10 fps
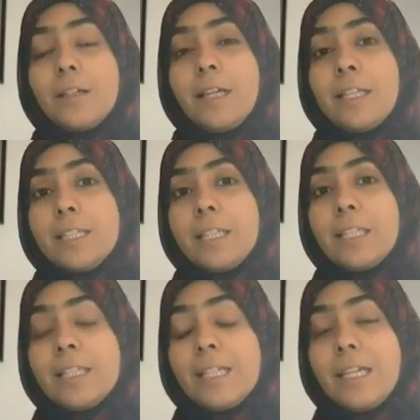
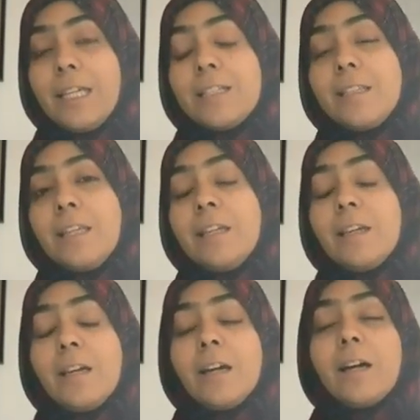incident is the
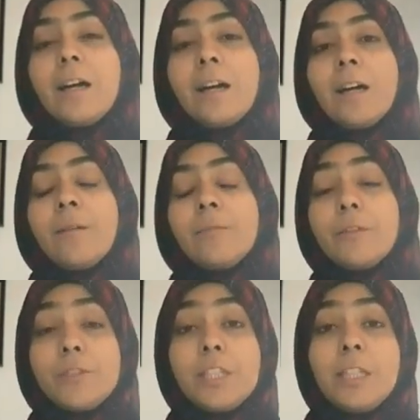
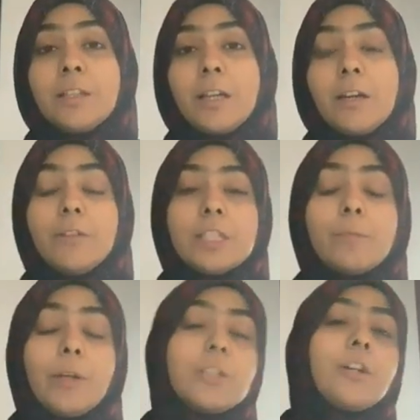tafsir of this
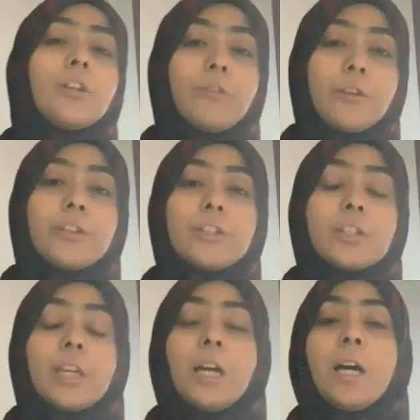particular
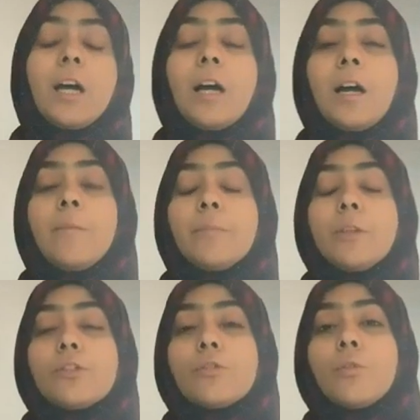verse.
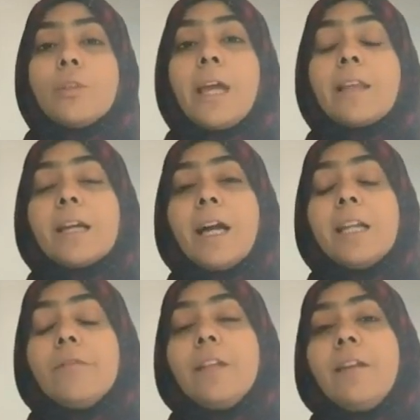So that
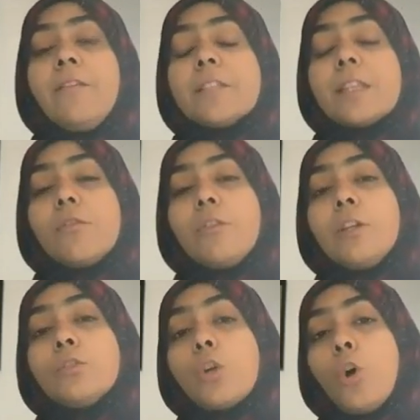kind of leaves the
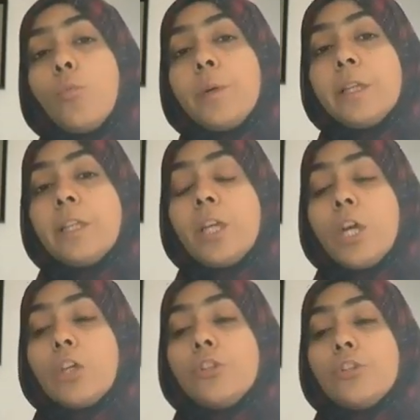field open
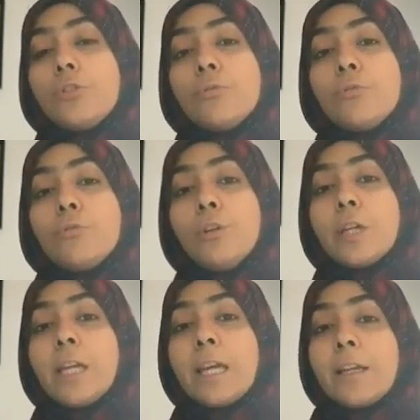to
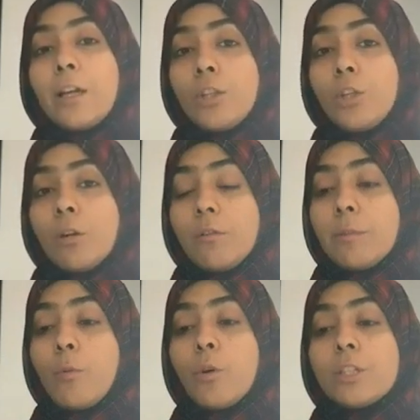looking at other
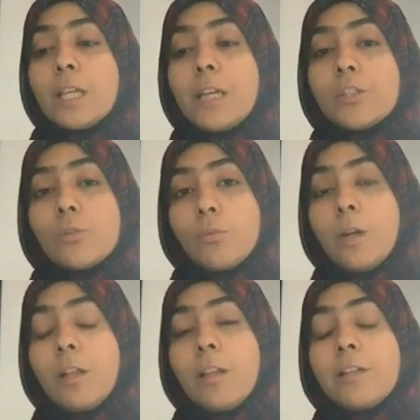reports as
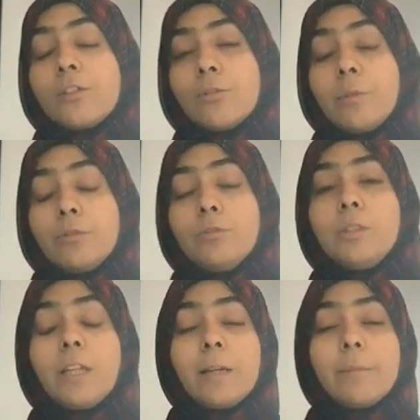well. And so
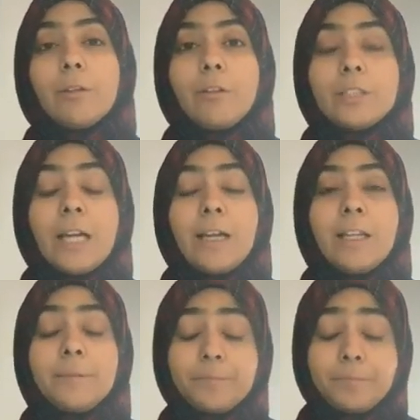Mawdudi rahimahullah
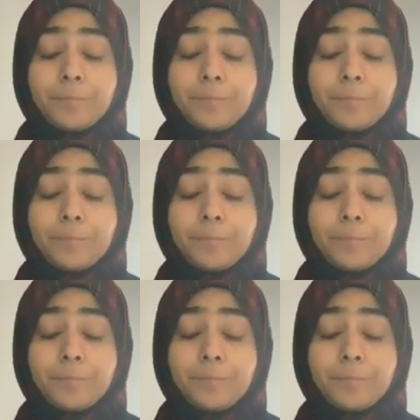ta'ala,